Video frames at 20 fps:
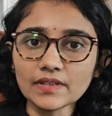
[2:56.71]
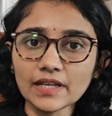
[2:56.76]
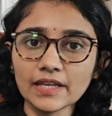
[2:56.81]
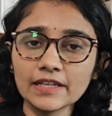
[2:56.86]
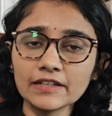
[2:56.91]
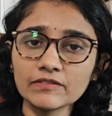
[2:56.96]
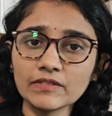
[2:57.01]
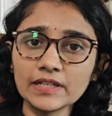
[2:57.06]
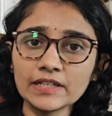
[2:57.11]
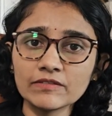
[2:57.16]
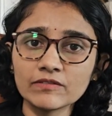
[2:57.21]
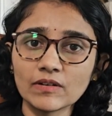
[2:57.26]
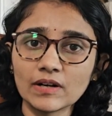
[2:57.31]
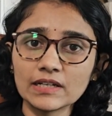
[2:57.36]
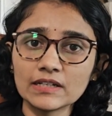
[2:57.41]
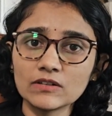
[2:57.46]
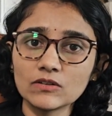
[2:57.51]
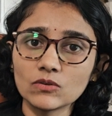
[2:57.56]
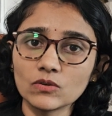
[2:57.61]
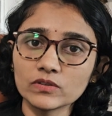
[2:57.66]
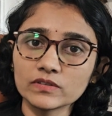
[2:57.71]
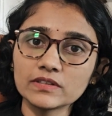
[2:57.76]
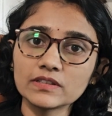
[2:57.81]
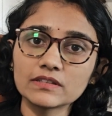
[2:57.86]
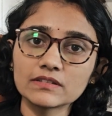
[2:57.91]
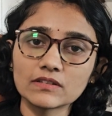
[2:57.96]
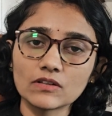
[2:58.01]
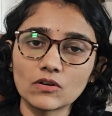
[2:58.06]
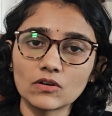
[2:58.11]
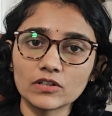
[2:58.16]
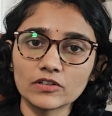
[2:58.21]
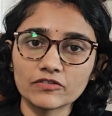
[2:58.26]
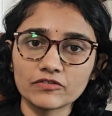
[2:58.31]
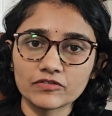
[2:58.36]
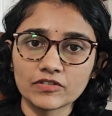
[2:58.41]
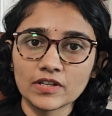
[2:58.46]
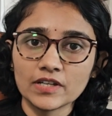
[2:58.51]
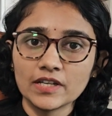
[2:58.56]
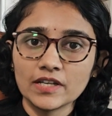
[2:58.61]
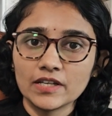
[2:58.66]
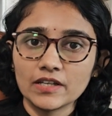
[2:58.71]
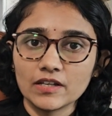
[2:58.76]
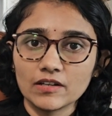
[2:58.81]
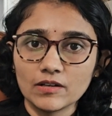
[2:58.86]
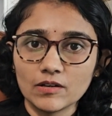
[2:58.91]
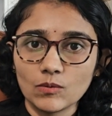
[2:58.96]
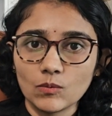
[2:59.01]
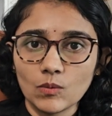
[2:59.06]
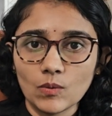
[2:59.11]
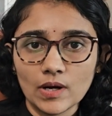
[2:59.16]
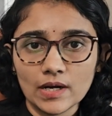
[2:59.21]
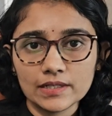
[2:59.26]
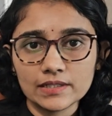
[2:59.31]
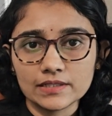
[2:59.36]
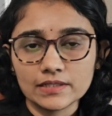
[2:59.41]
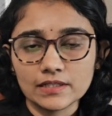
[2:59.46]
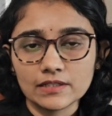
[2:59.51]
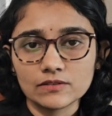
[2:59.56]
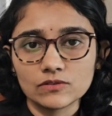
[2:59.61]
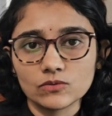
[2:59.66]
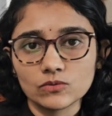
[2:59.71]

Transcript: And when one loses a lot of water